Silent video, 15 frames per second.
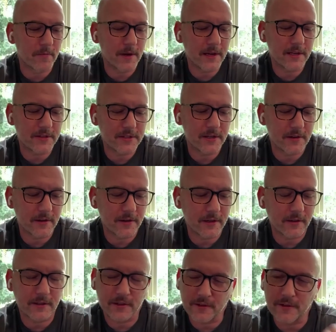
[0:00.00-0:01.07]
we considered a
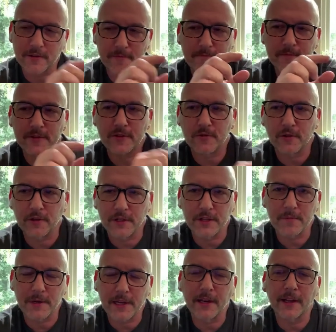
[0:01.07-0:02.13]
little scroll at the
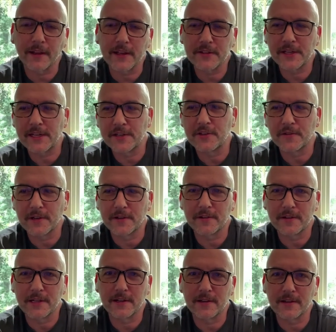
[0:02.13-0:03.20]
beginning that said
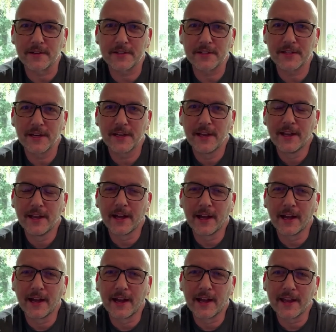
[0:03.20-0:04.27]
200 years.
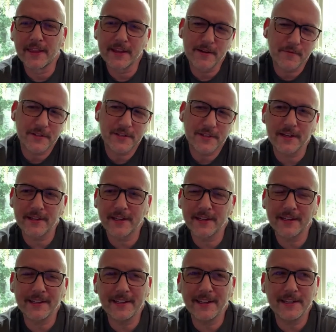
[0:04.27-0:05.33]
And then it was kind of
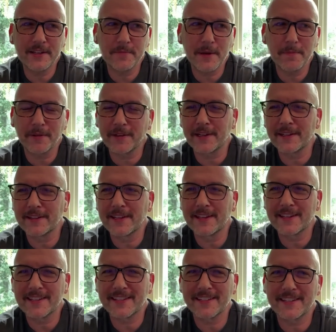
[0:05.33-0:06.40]
like, do people need
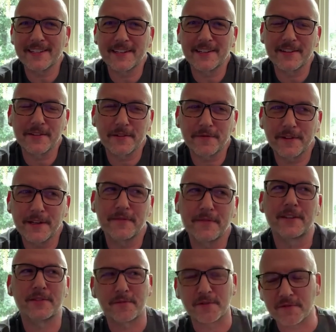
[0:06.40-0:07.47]
this? The fun of
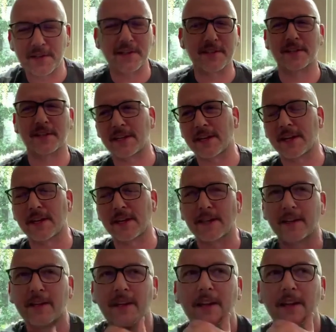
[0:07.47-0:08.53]
this movie is
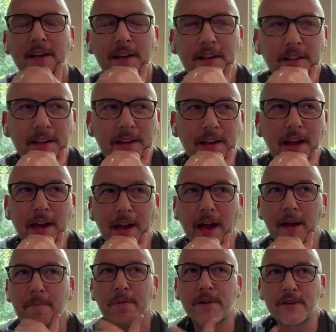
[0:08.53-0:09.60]
again, like
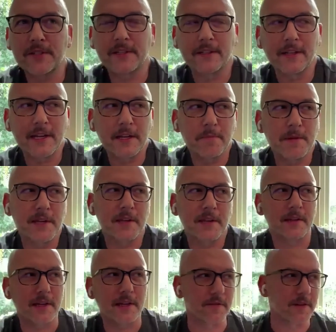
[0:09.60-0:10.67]
I personally like
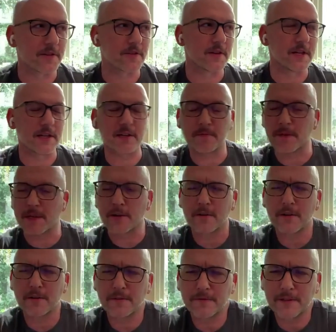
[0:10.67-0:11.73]
being kind of intrigued by
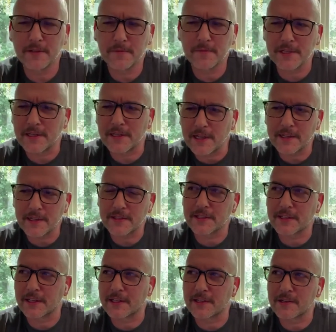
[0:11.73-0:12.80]
horror films and not
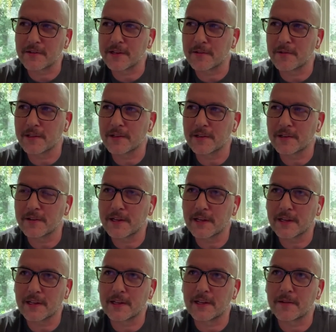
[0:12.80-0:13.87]
necessarily like knowing where they're
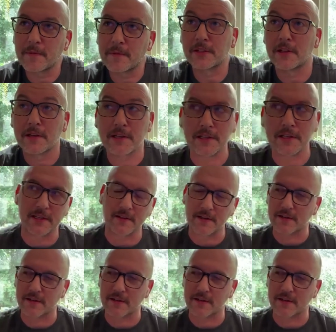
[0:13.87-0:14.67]
going. As long as there